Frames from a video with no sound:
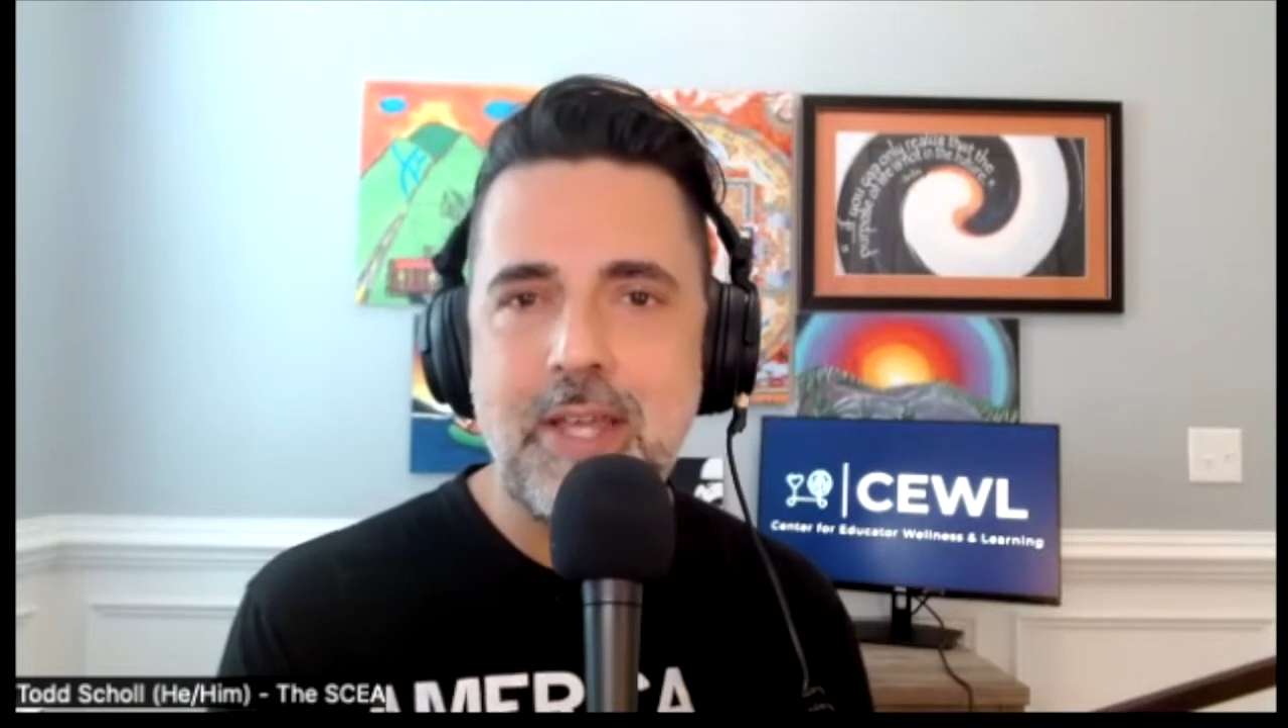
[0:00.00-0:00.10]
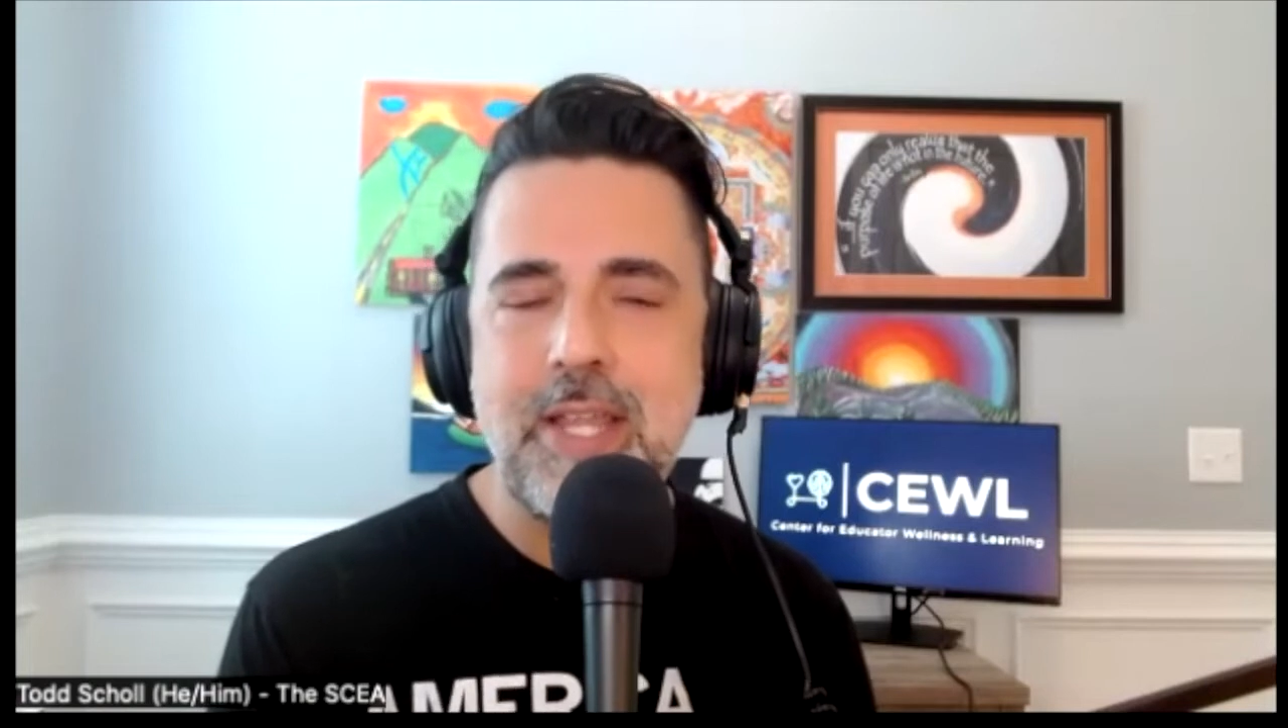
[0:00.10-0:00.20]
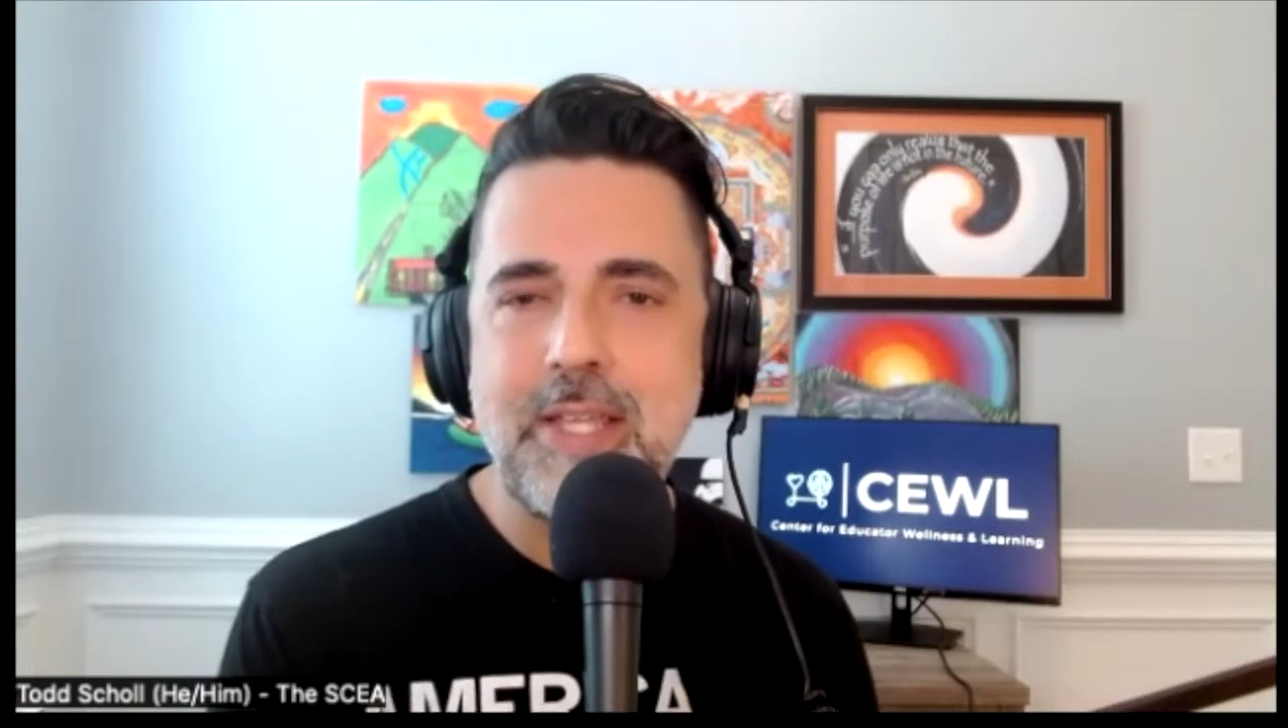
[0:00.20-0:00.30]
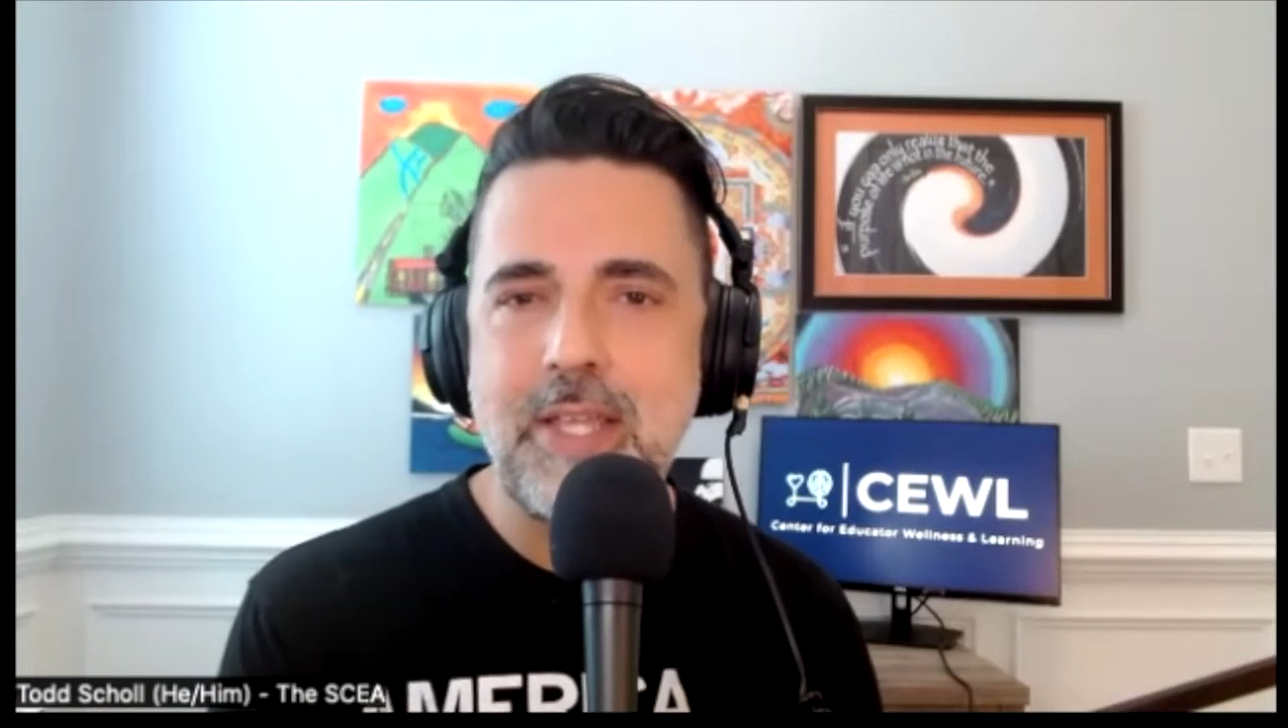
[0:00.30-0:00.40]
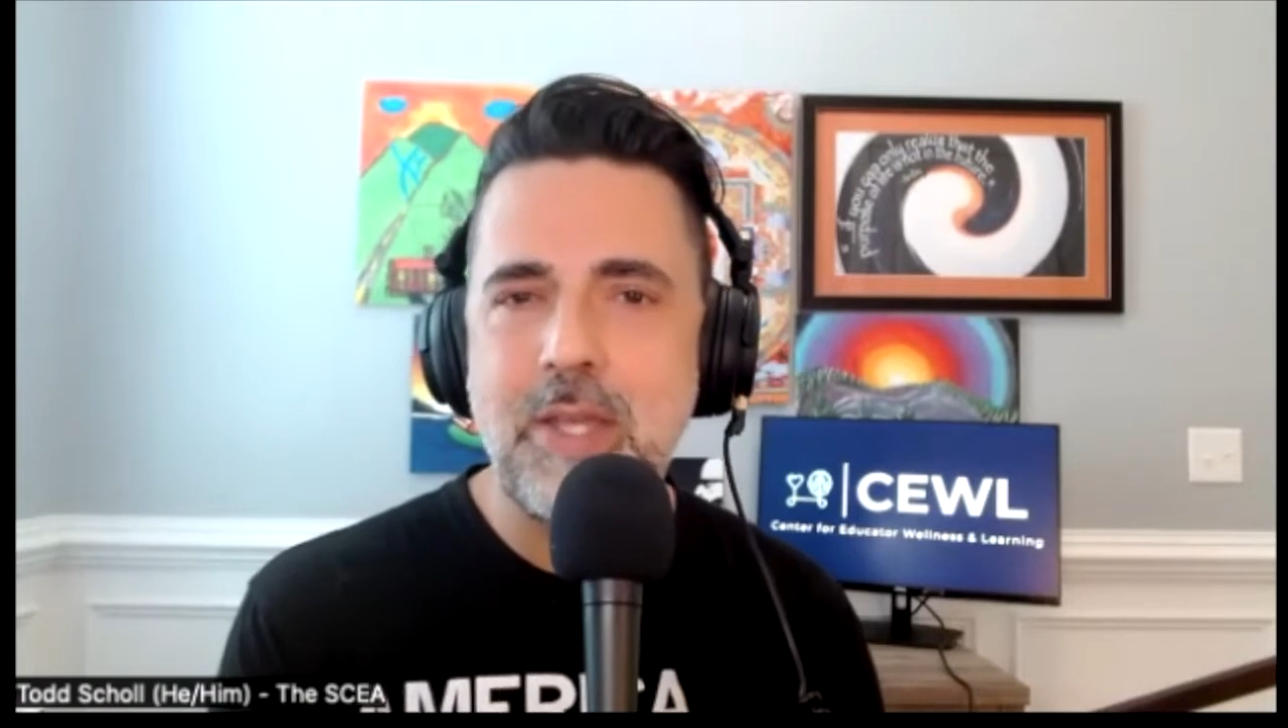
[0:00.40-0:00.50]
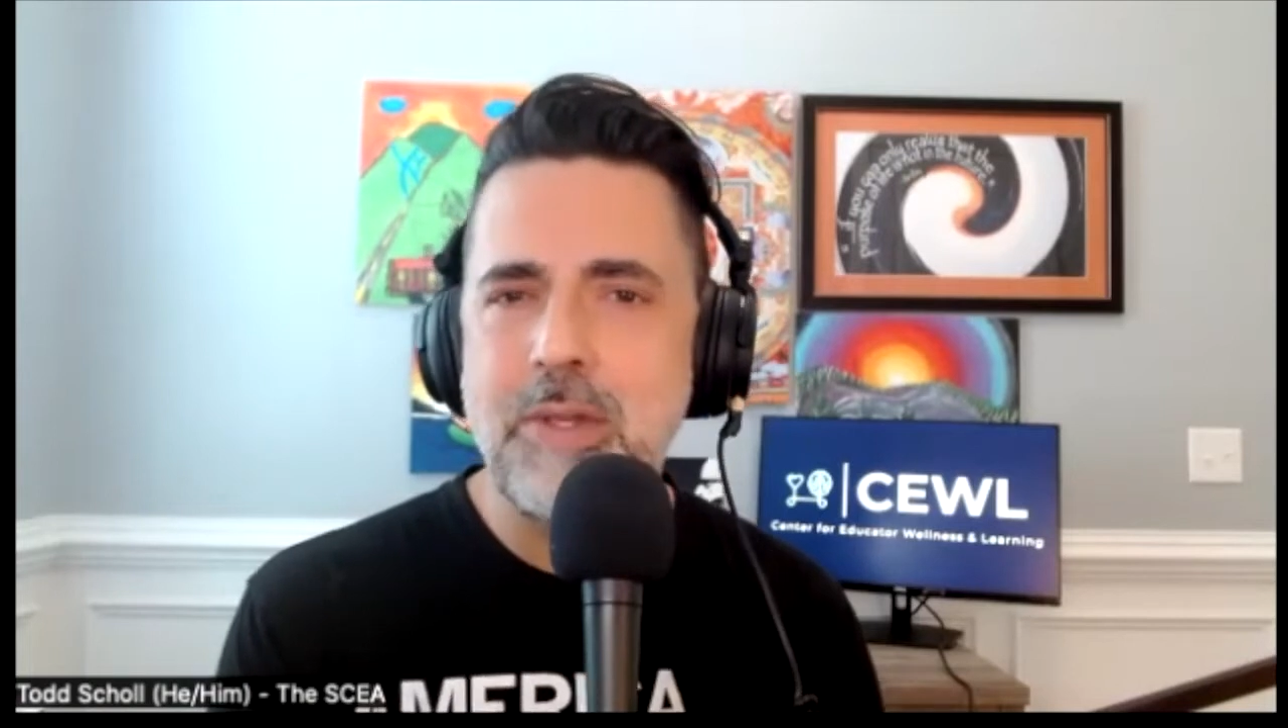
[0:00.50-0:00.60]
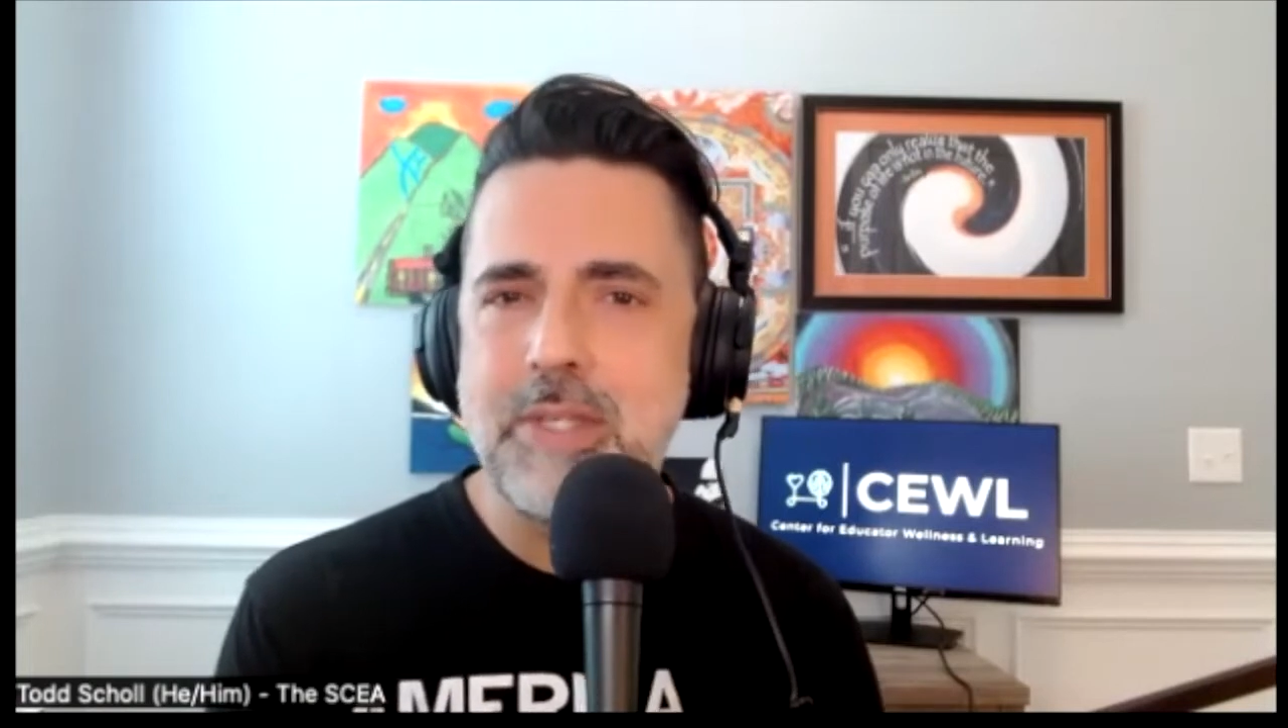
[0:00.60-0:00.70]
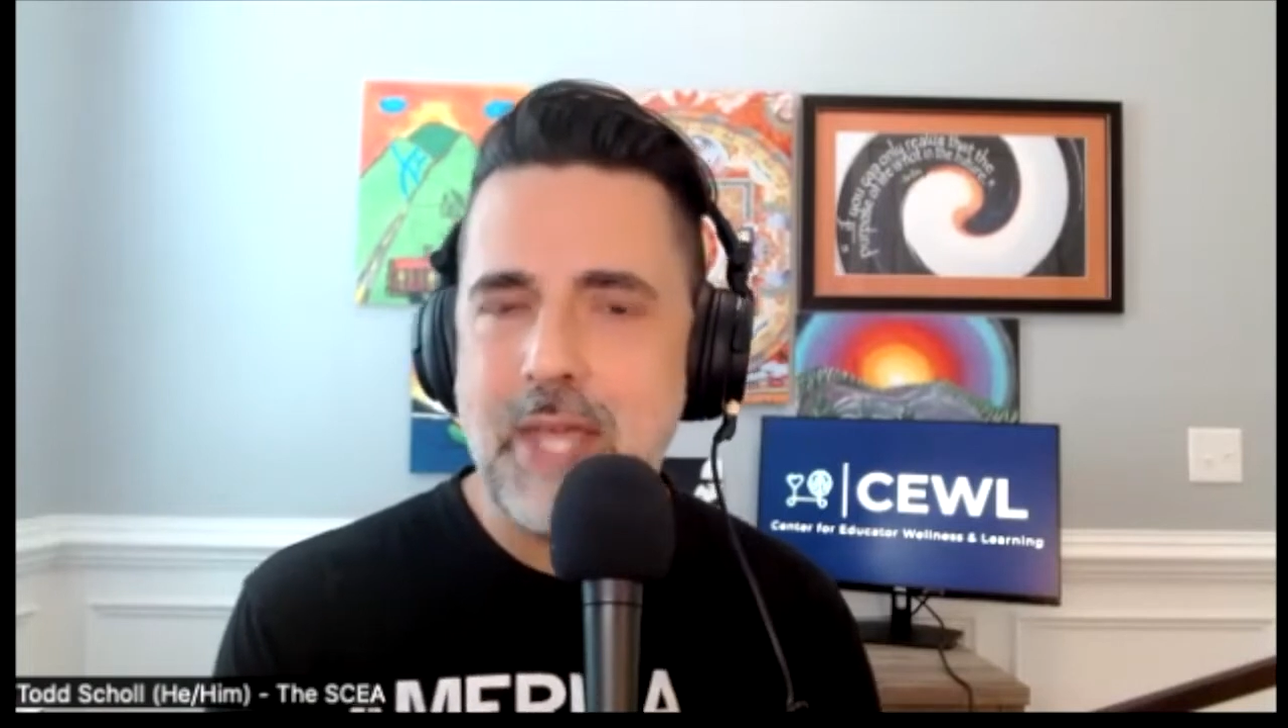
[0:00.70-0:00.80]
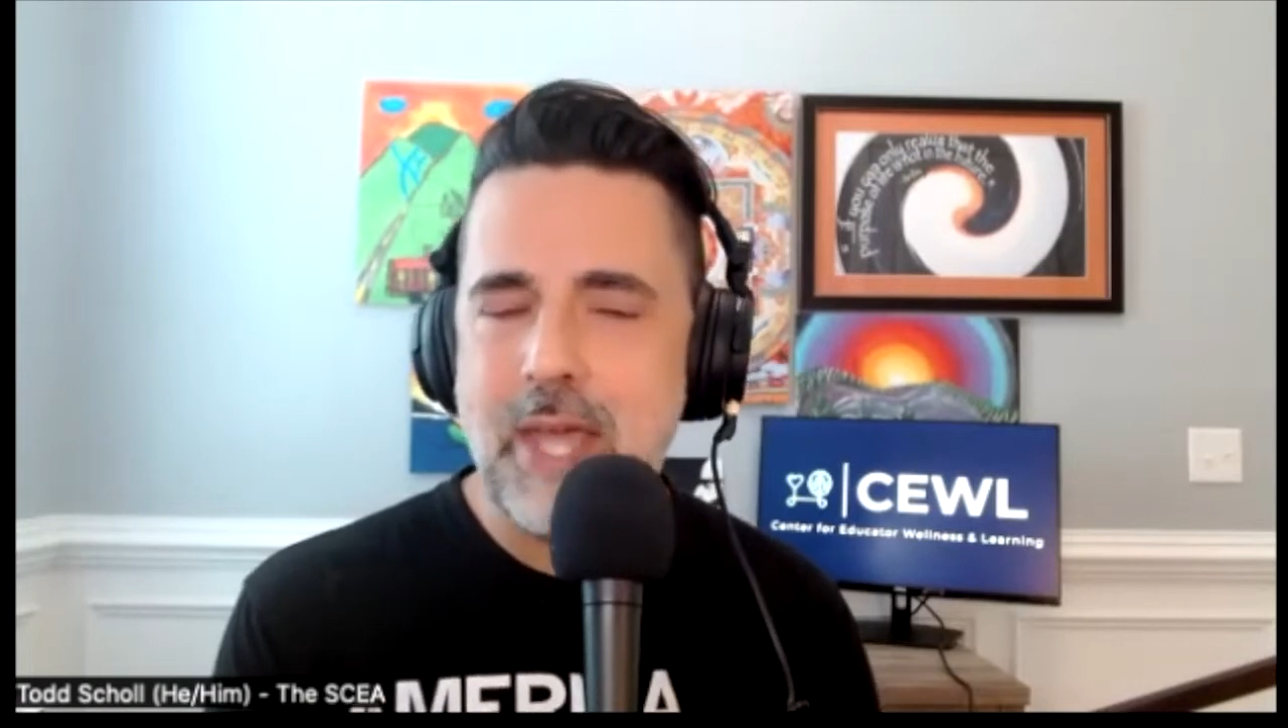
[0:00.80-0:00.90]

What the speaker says: and he's